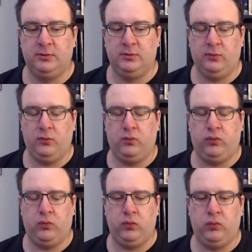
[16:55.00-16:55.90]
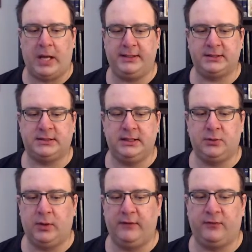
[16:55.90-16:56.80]
we just need
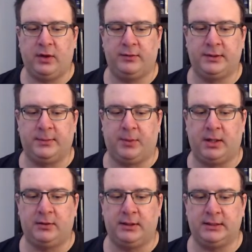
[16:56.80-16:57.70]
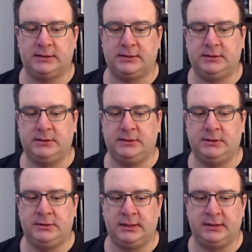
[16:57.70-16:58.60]
to wait for all the modernists
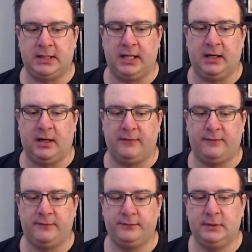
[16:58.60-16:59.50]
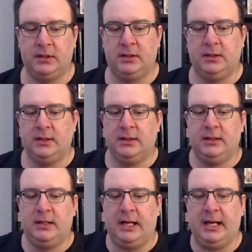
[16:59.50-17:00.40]
to die off.
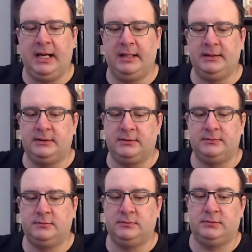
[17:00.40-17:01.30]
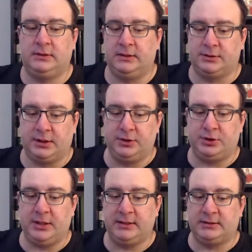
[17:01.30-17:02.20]
And there's a good
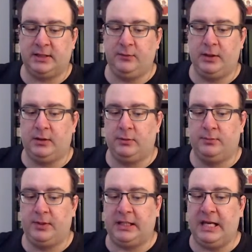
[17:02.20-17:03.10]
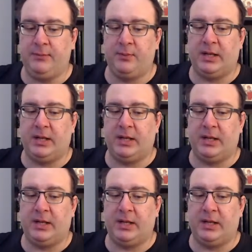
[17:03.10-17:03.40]
chance they will, but keep in